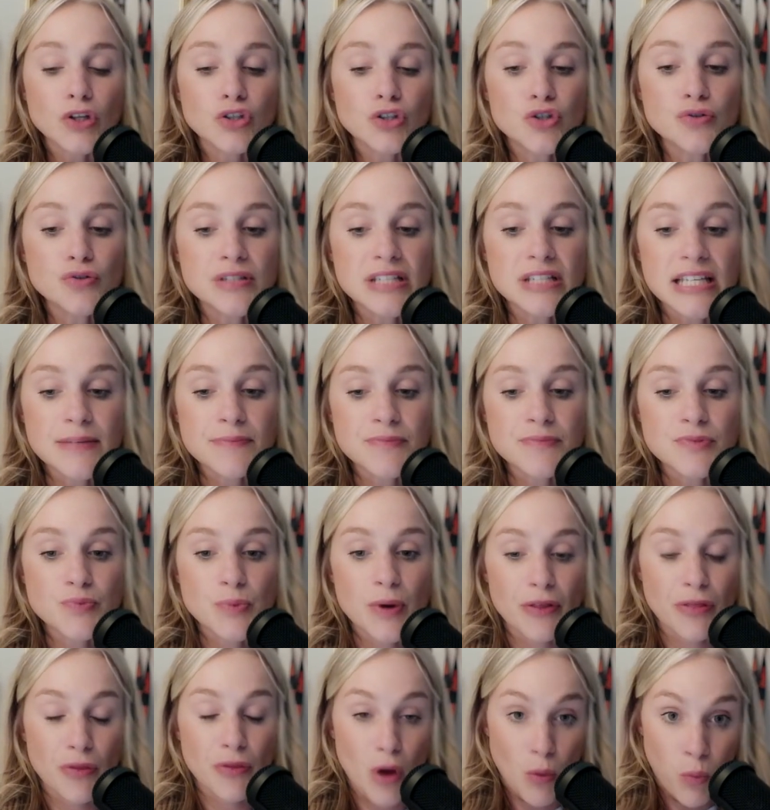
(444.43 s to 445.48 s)
two teams
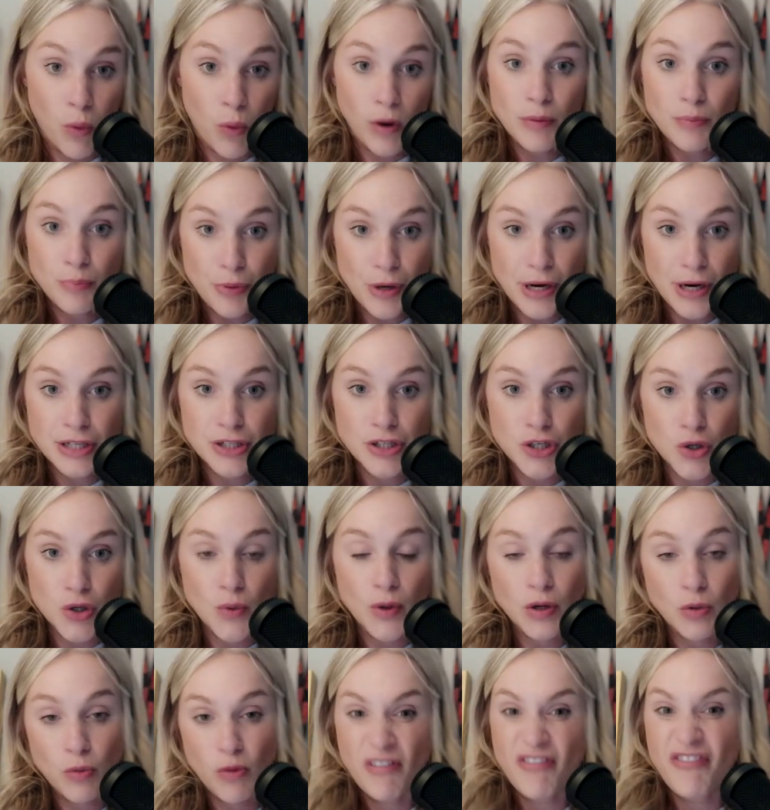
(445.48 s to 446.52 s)
with one brand
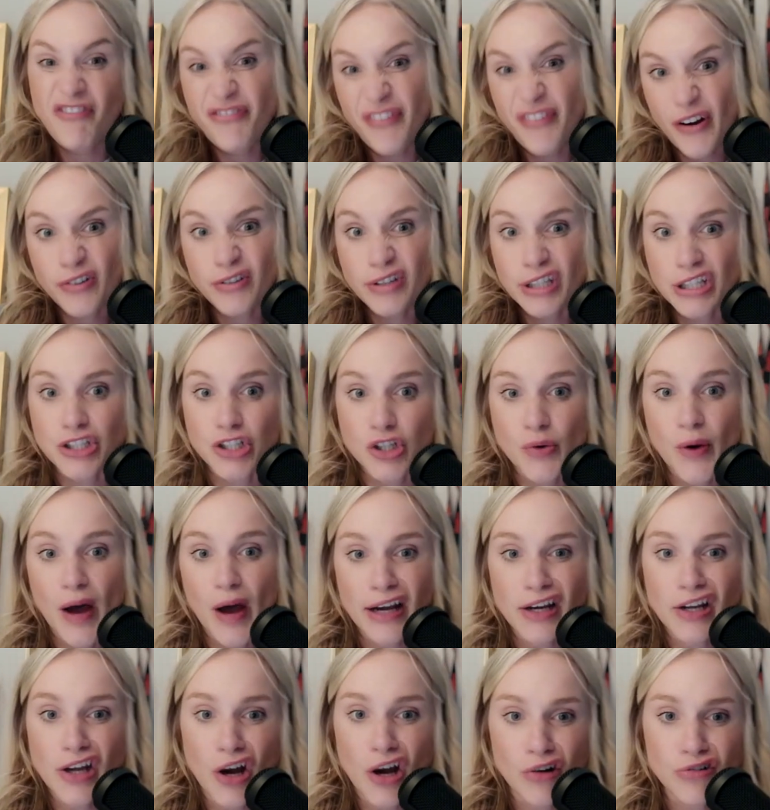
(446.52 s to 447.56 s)
new and one fairly new
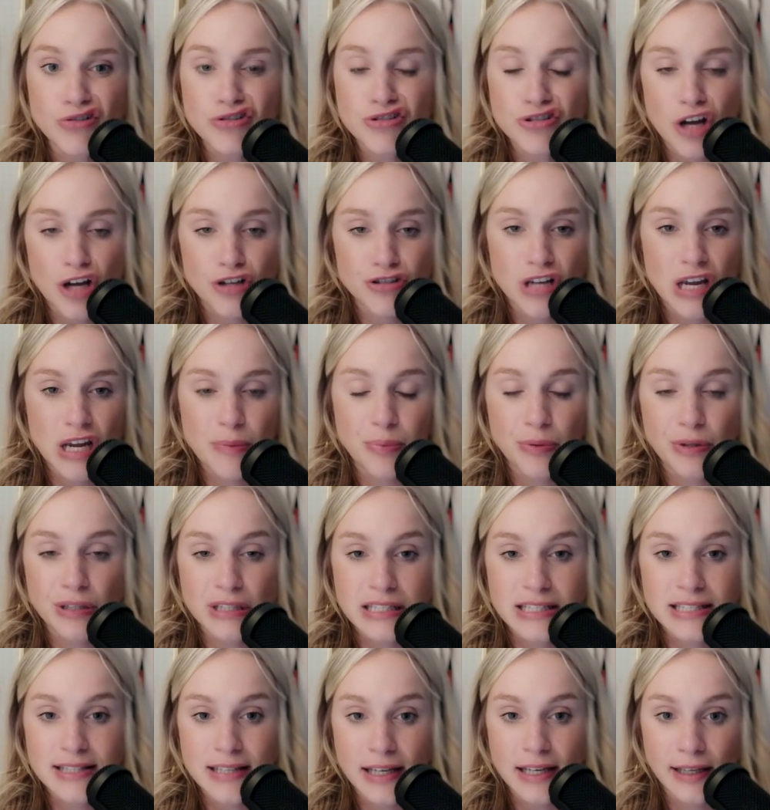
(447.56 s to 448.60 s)
head coach, Josh Heupel in
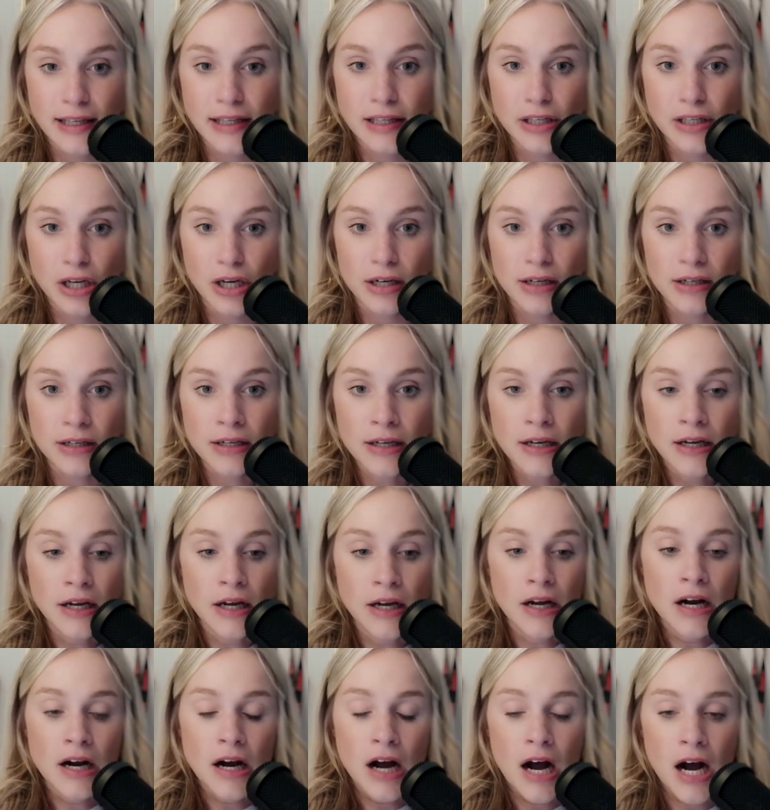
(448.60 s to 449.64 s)
his second year,
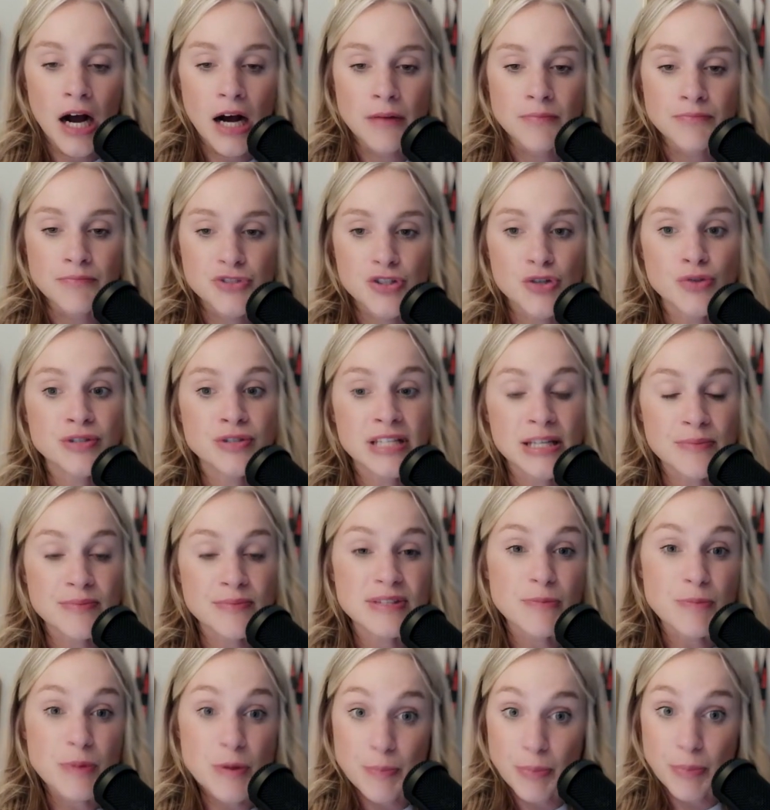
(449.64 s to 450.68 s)
um, two teams
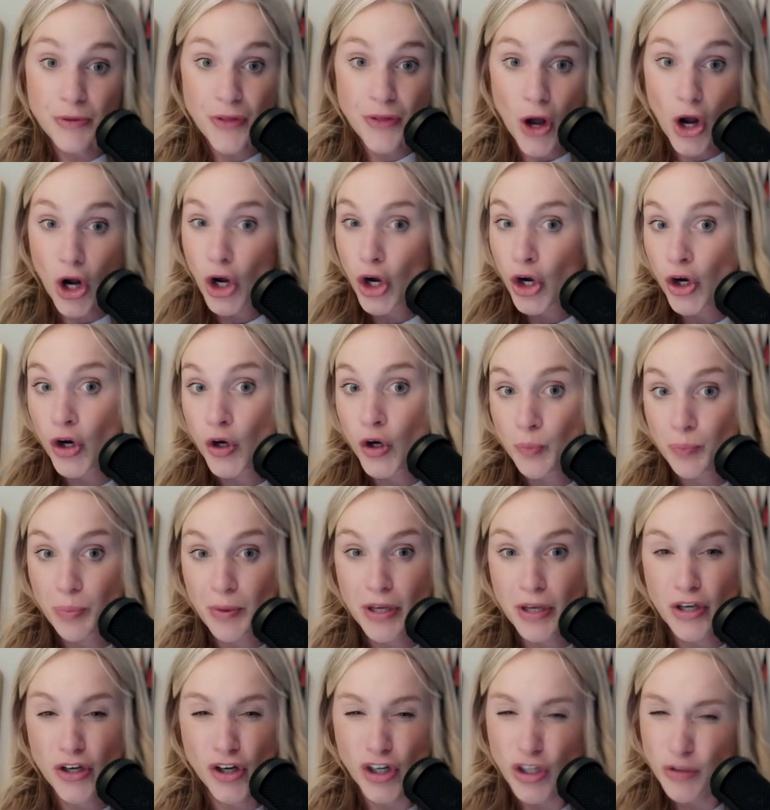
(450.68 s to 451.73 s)
that people thought could
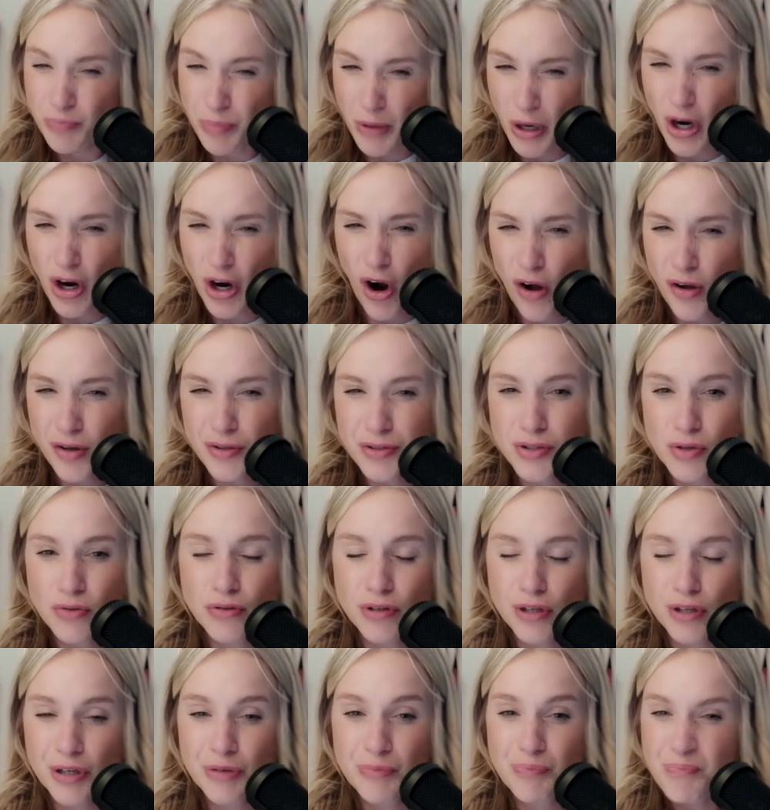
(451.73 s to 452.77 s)
be good but also
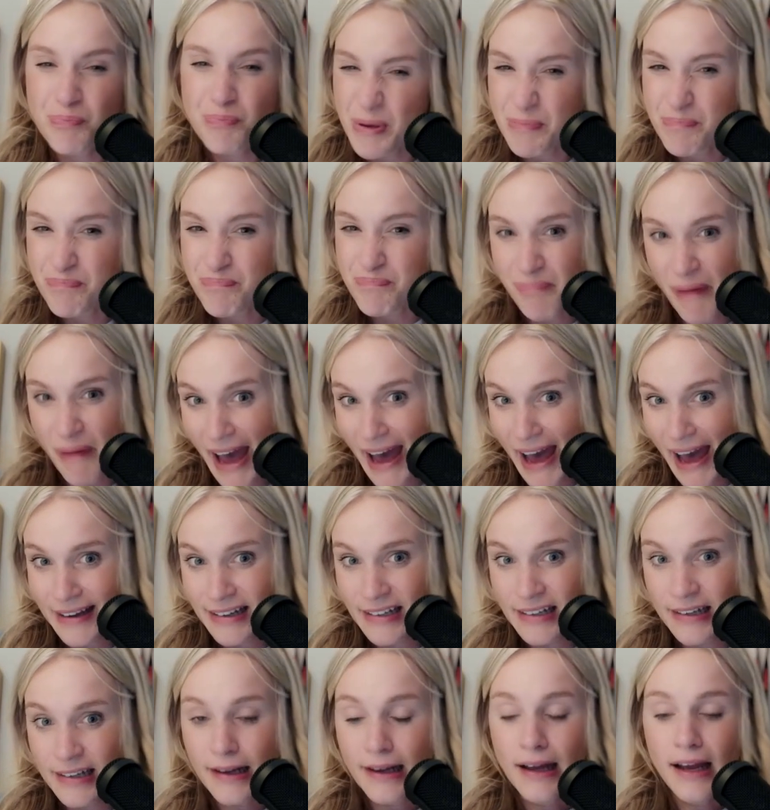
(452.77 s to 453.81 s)
could be
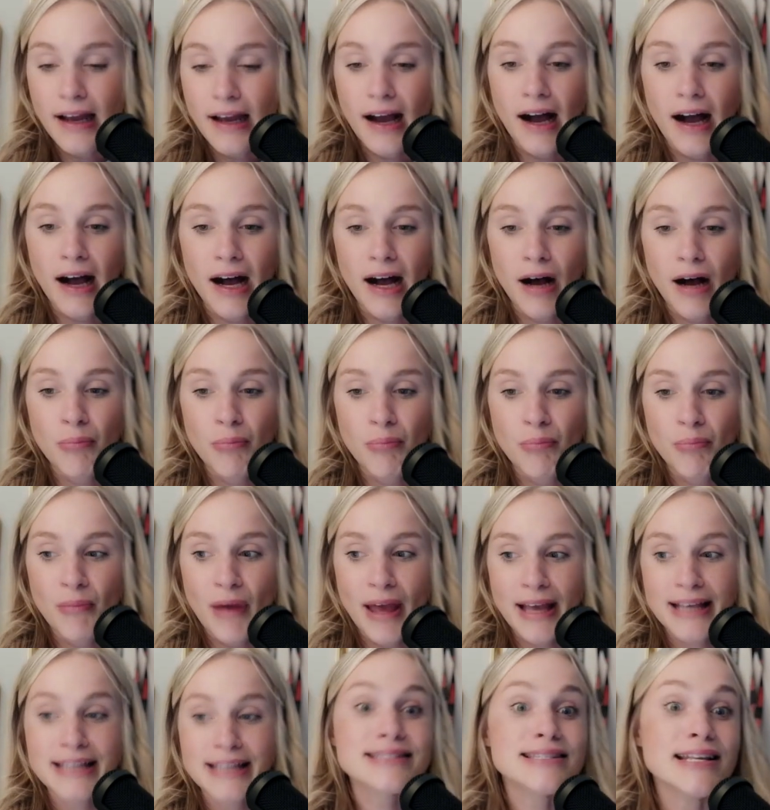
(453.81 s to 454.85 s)
bad, um,
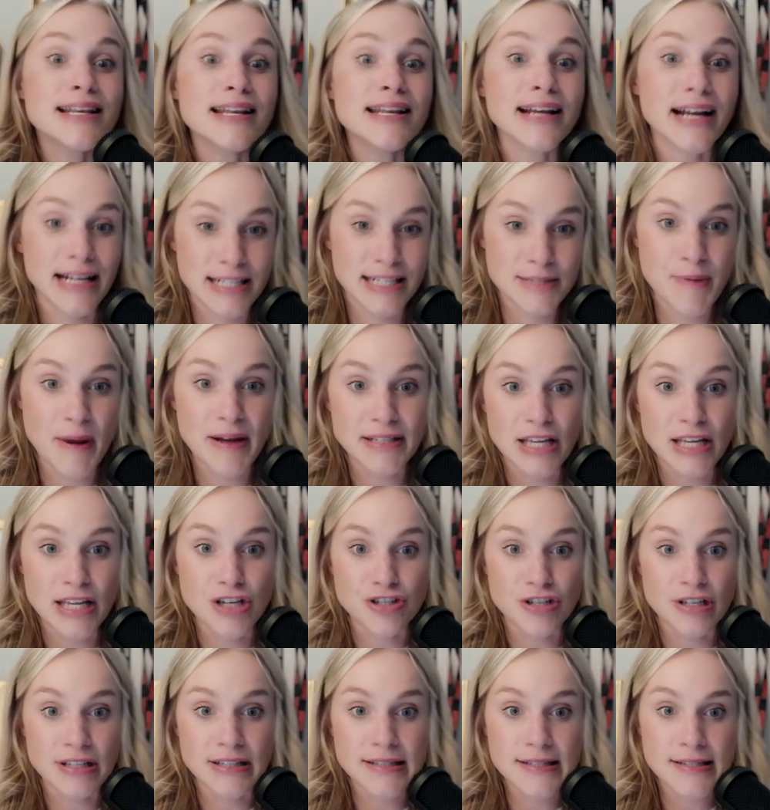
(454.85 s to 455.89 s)
exceeding
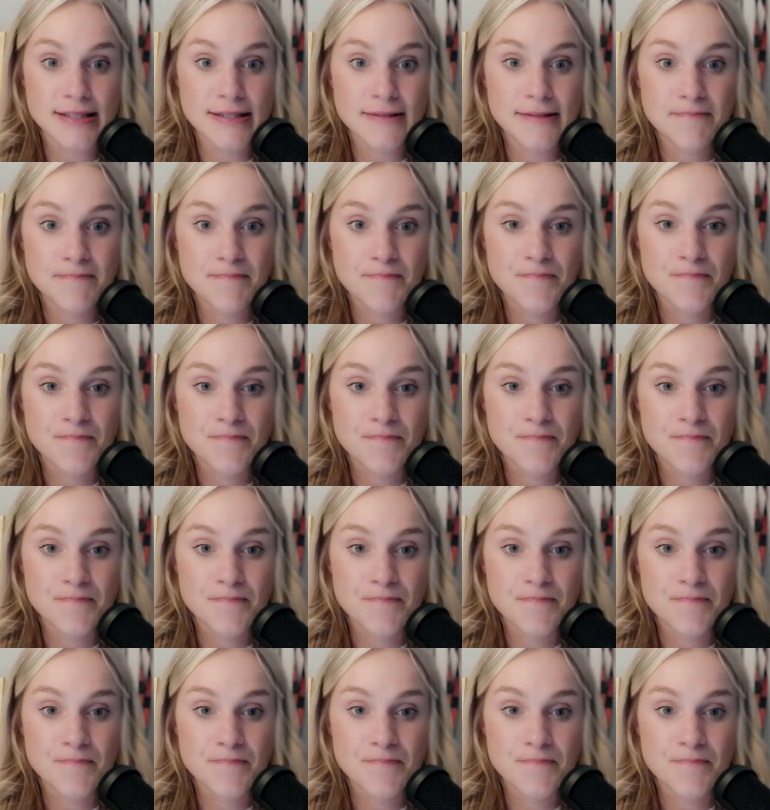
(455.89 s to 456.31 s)
expectations.